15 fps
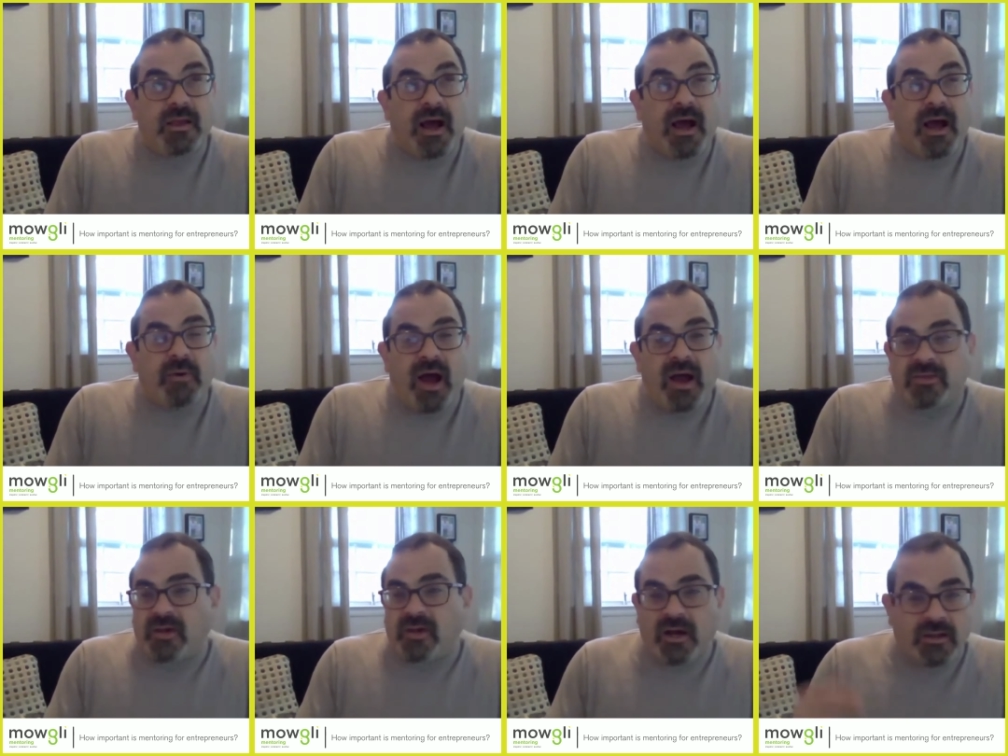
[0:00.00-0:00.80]
I, I
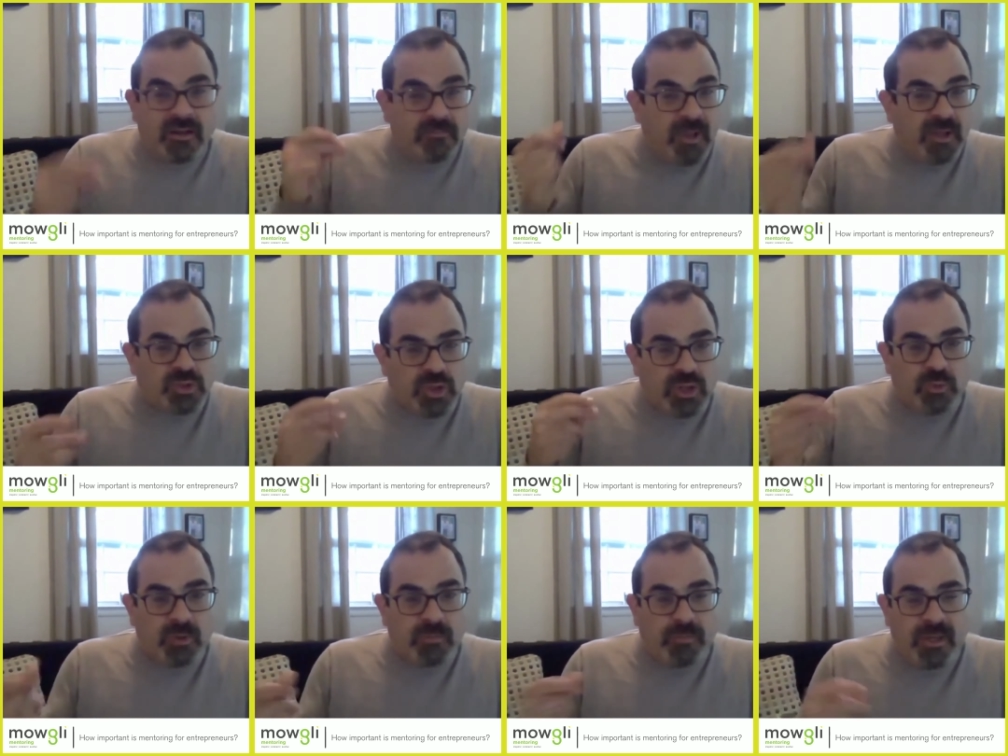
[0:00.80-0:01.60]
thought mentoring
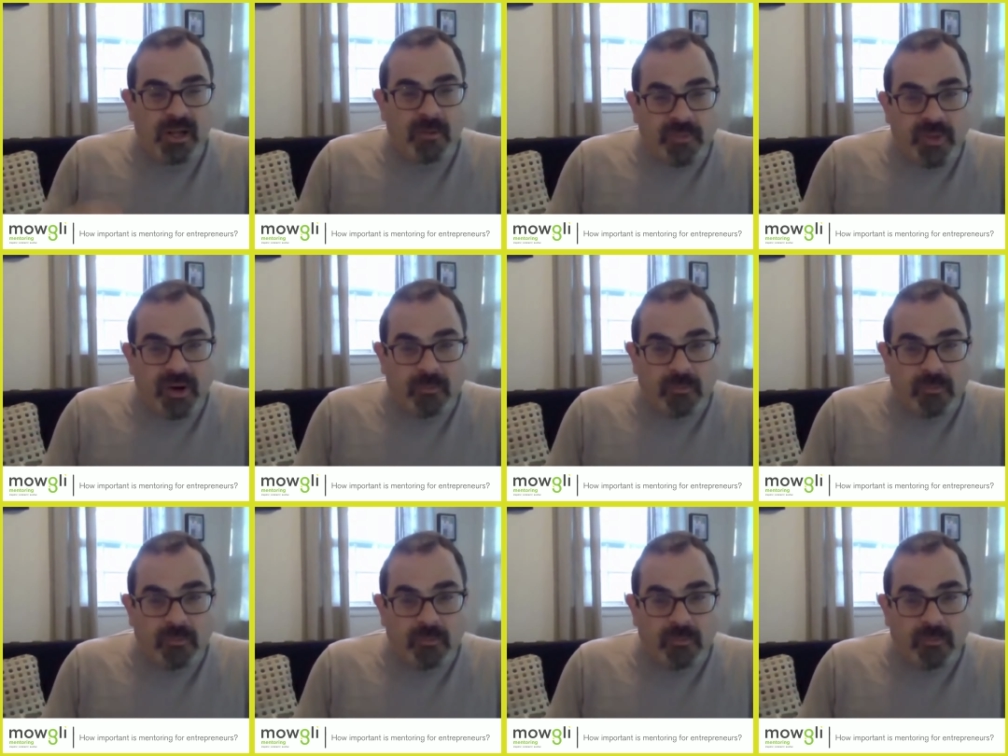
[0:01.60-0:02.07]
would be up there,